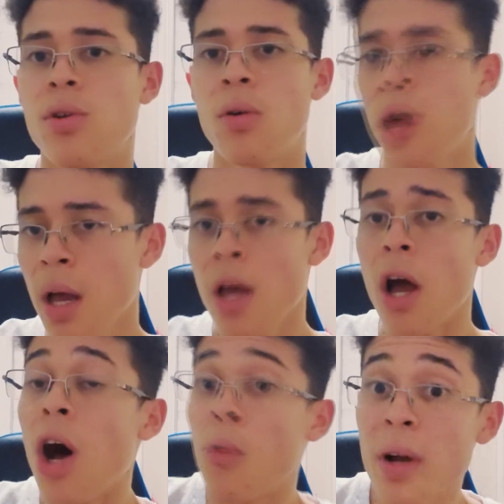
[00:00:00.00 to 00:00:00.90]
So
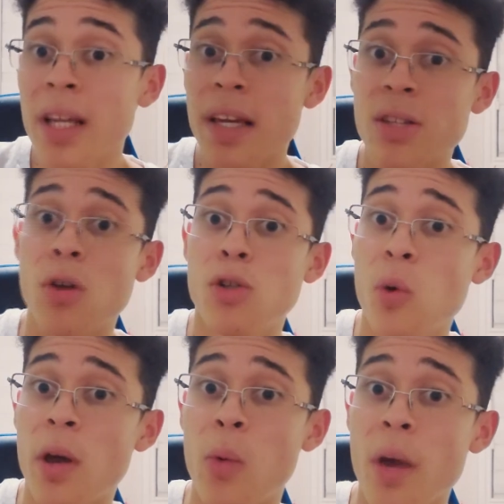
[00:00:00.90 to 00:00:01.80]
Reddit is
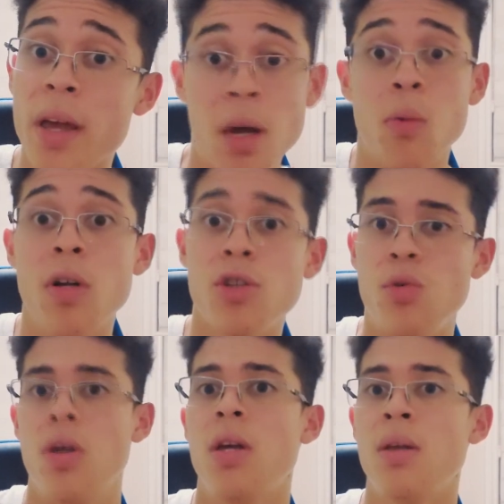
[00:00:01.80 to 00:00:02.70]
also a way in which
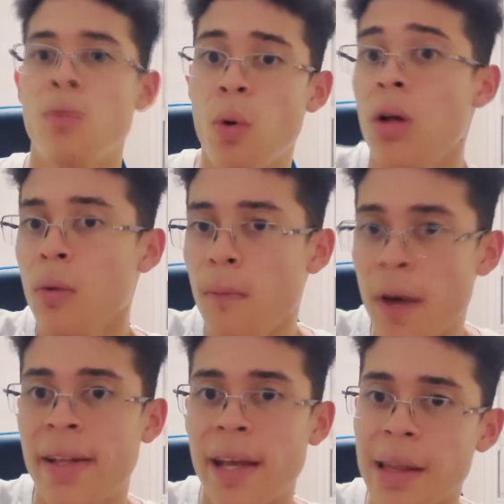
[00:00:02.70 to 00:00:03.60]
you can,
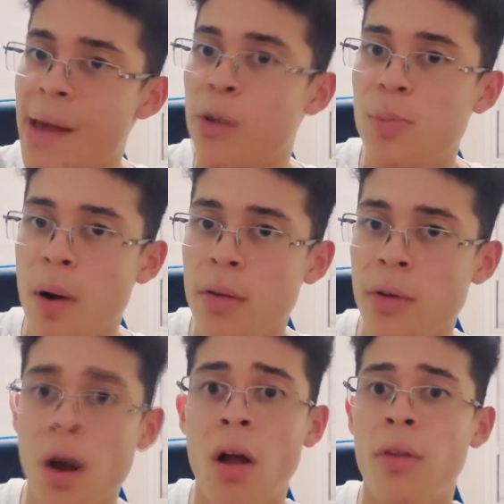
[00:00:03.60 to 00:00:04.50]
find a language
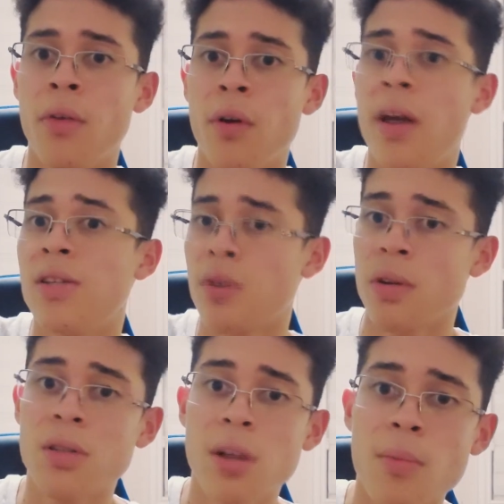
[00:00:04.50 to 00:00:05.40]
partner under a
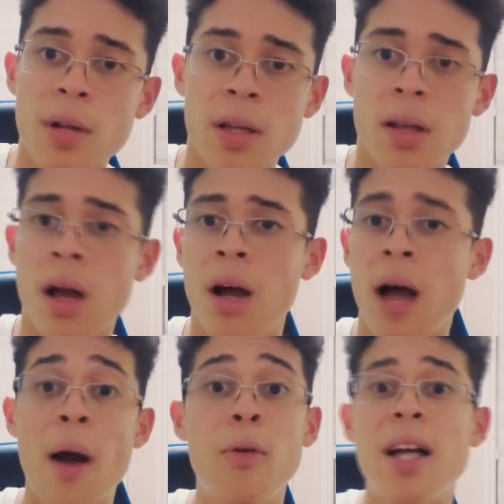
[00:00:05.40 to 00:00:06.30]
certain subreddit.
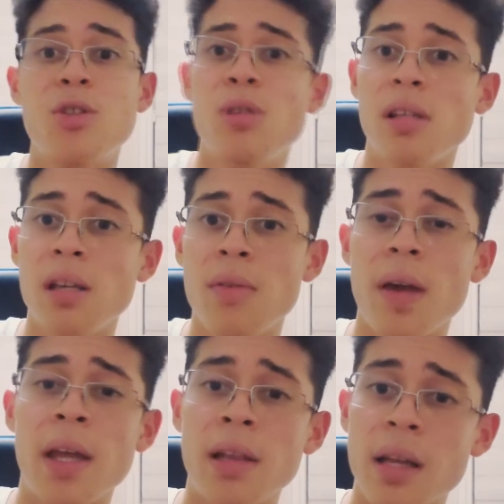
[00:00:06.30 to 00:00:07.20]
I will actually leave
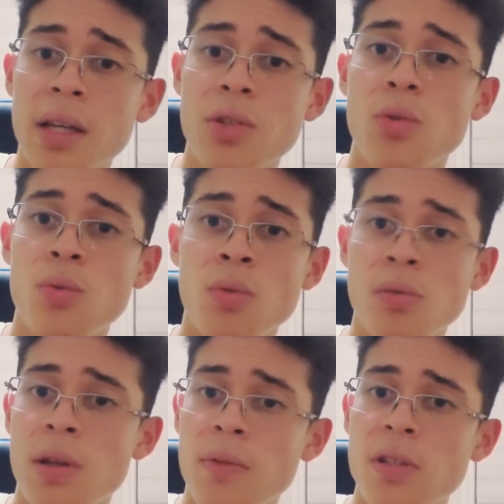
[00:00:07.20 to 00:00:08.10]
a link to
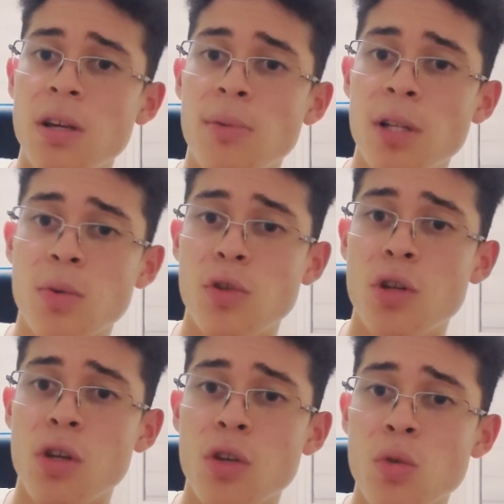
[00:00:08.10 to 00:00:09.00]
different subreddits which you
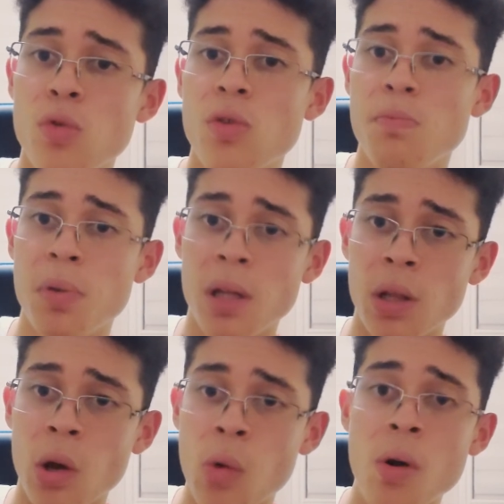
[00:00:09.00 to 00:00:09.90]
can use
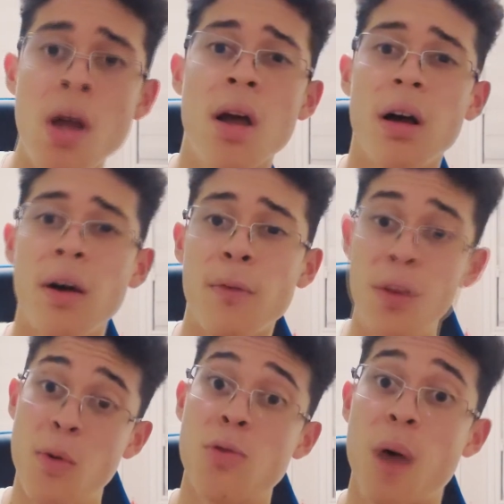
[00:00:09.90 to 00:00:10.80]
below for
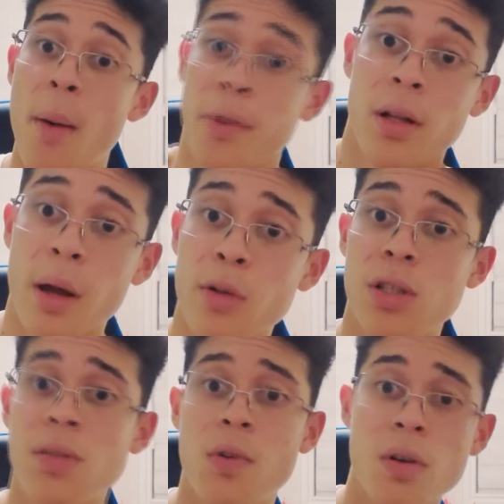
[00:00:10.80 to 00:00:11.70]
the most popular
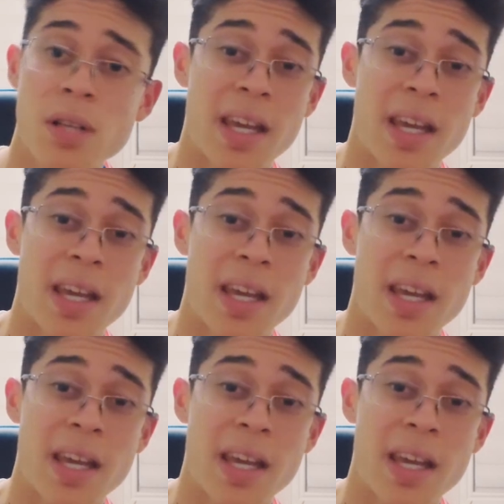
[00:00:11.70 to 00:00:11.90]
languages, of course.